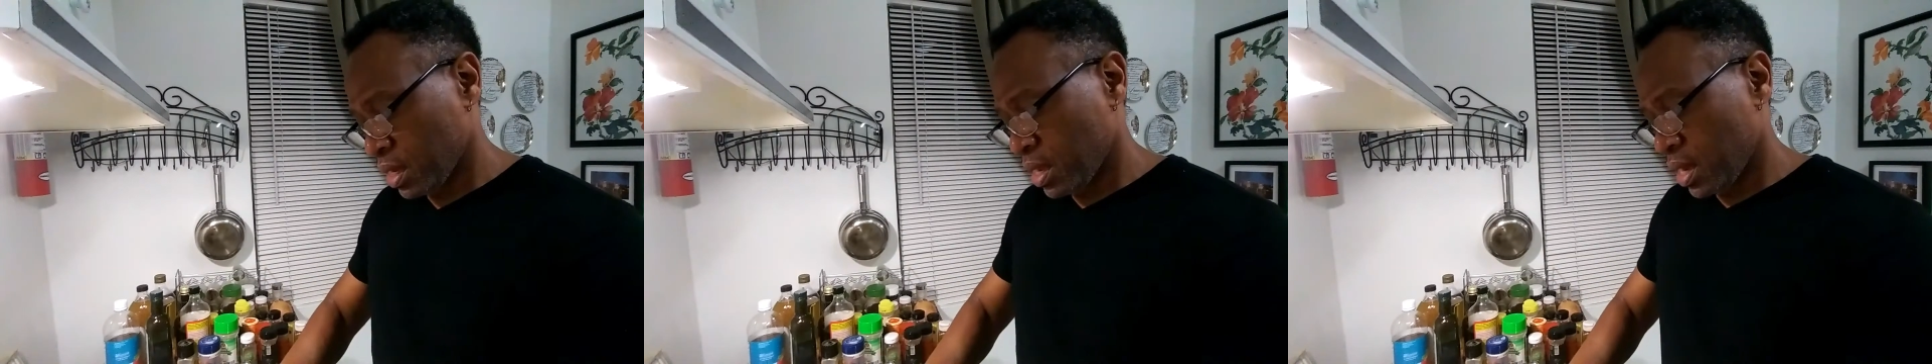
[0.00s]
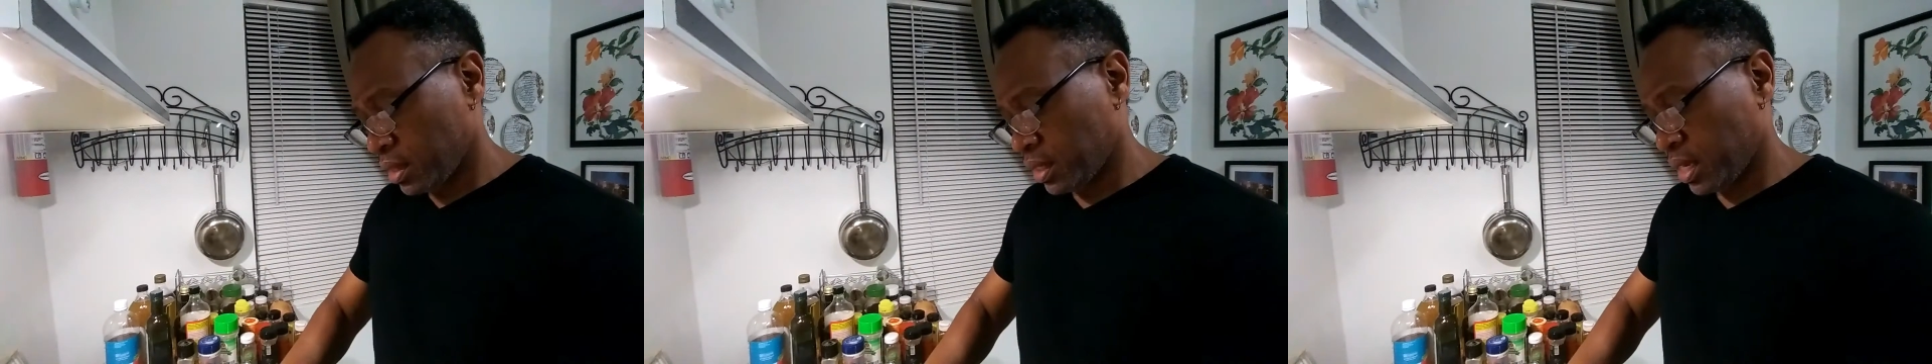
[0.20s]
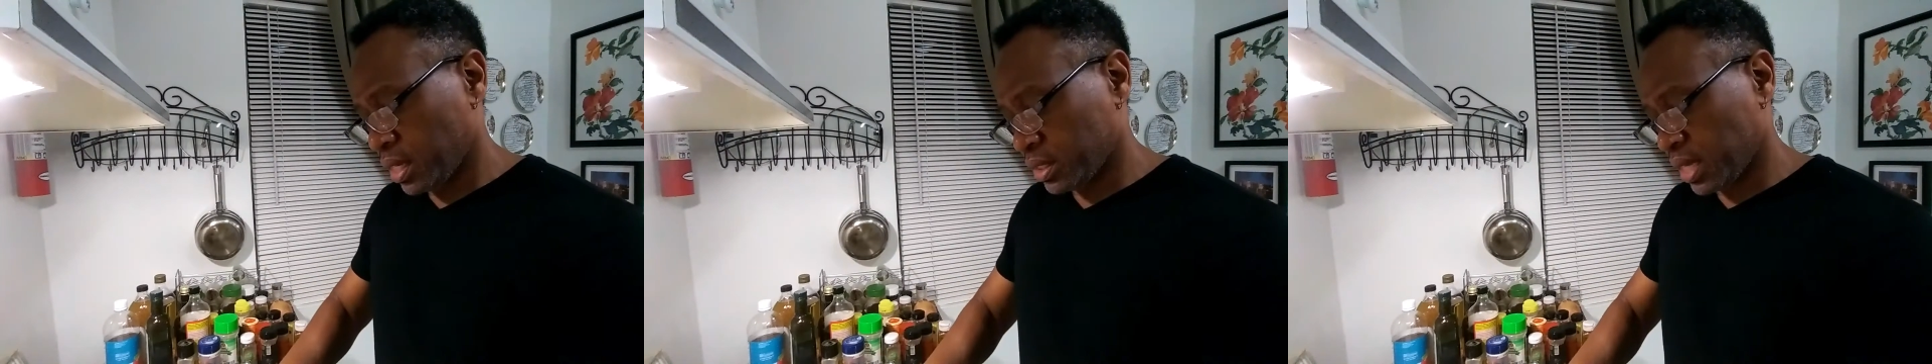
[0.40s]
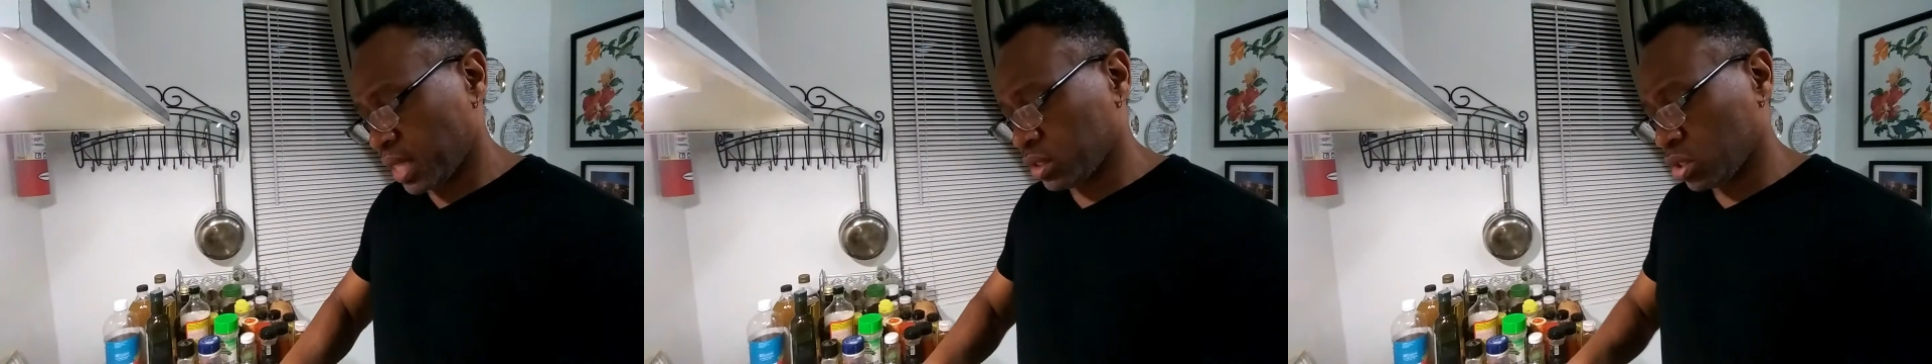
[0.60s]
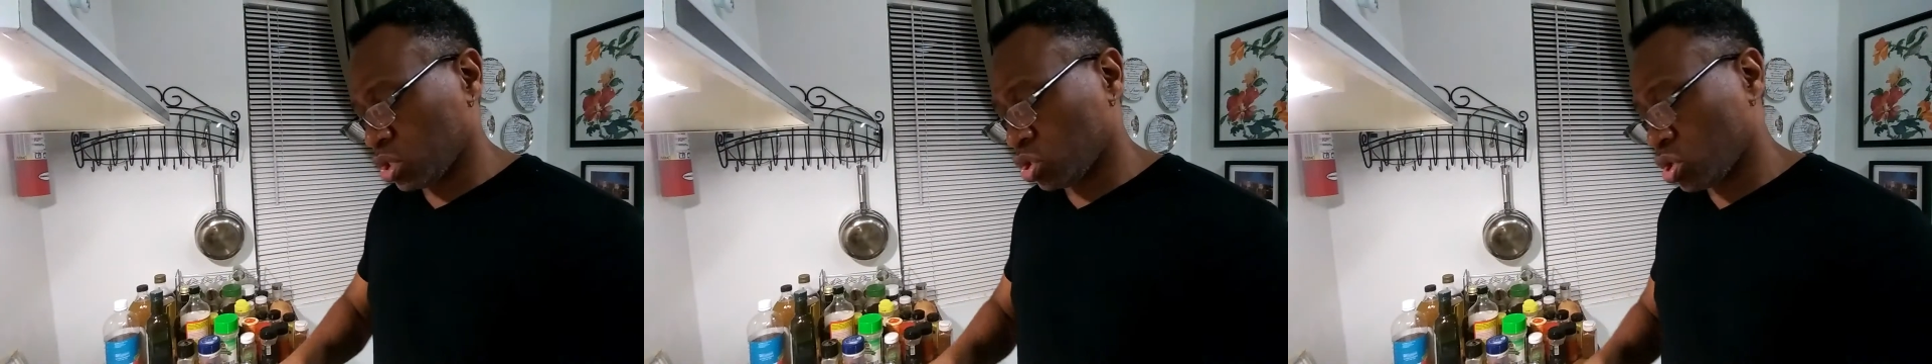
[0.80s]
Then as
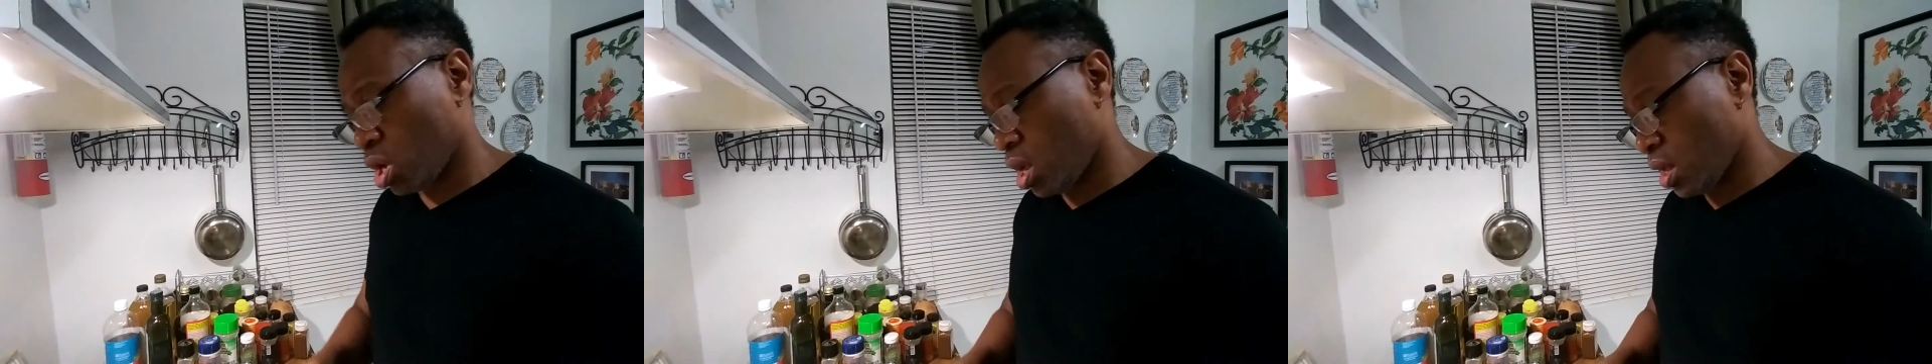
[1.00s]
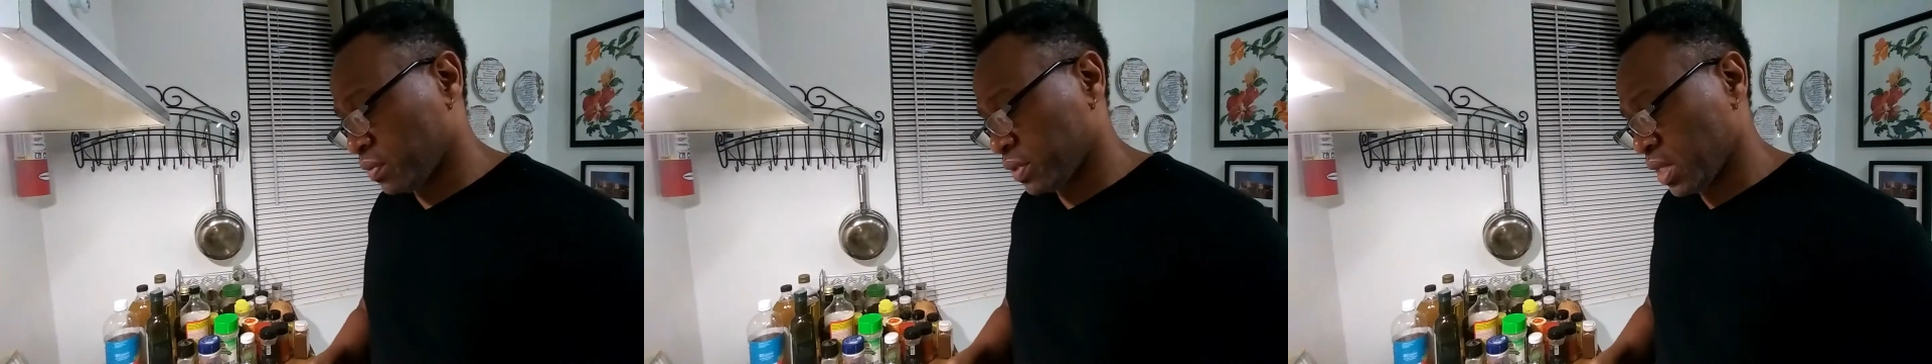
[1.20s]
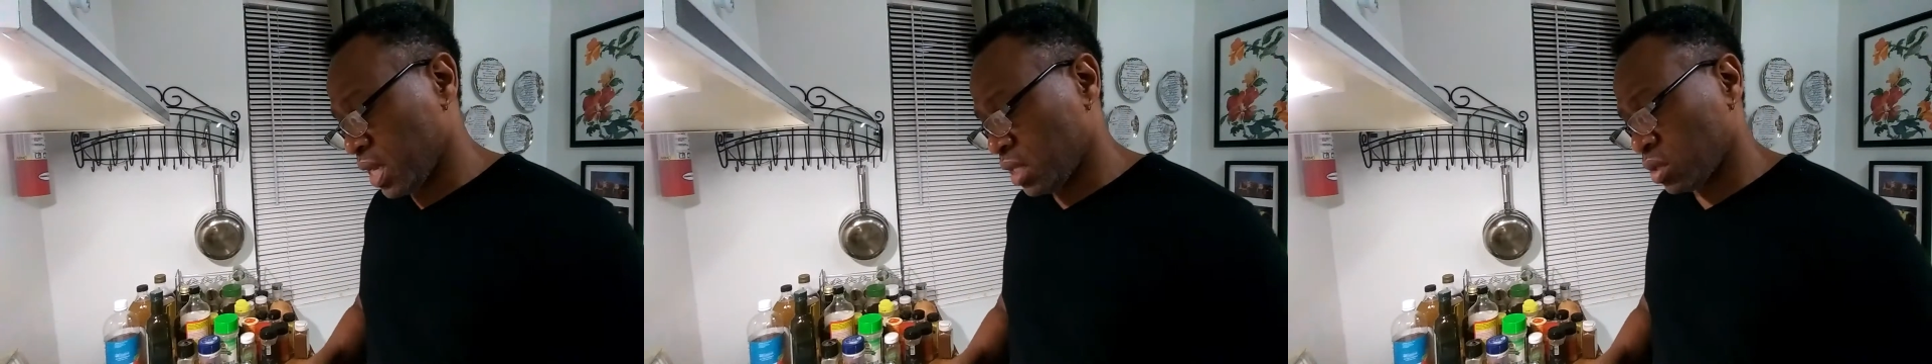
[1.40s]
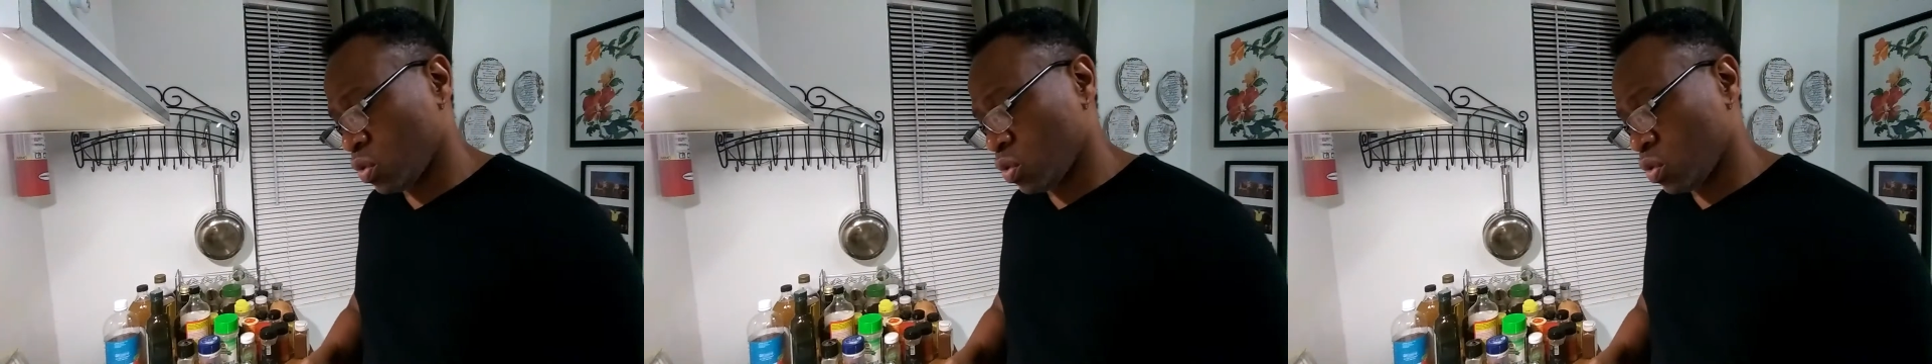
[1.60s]
that dissolves in the